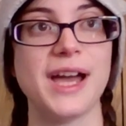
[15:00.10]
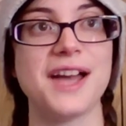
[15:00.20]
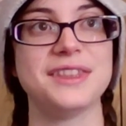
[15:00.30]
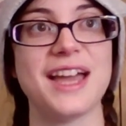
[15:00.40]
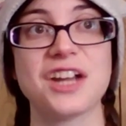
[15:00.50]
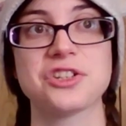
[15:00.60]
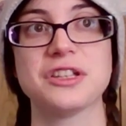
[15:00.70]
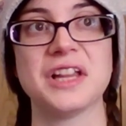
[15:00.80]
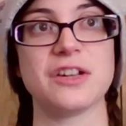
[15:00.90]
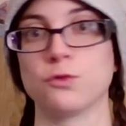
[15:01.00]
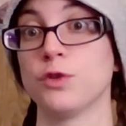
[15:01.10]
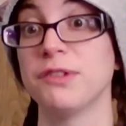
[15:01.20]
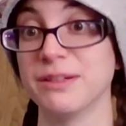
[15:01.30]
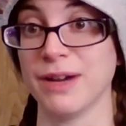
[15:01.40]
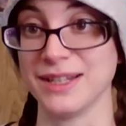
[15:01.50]
bad they actually like
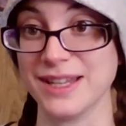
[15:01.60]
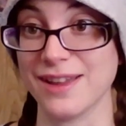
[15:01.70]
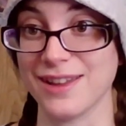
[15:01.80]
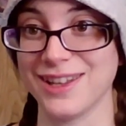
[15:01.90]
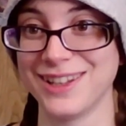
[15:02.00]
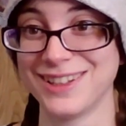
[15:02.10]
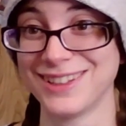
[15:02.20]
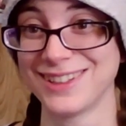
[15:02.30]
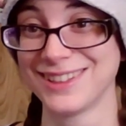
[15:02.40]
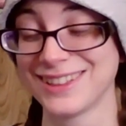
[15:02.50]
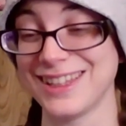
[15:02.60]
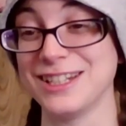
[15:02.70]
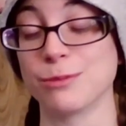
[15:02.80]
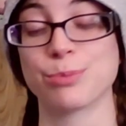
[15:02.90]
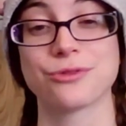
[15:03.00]
ruin my day.
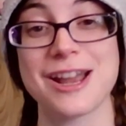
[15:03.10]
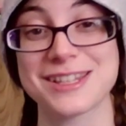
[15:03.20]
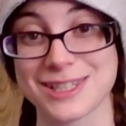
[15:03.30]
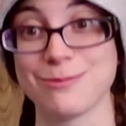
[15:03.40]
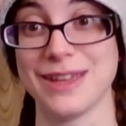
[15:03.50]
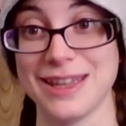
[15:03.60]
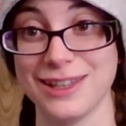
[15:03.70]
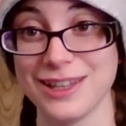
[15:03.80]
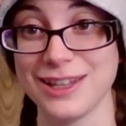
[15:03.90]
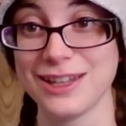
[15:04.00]
They depress me.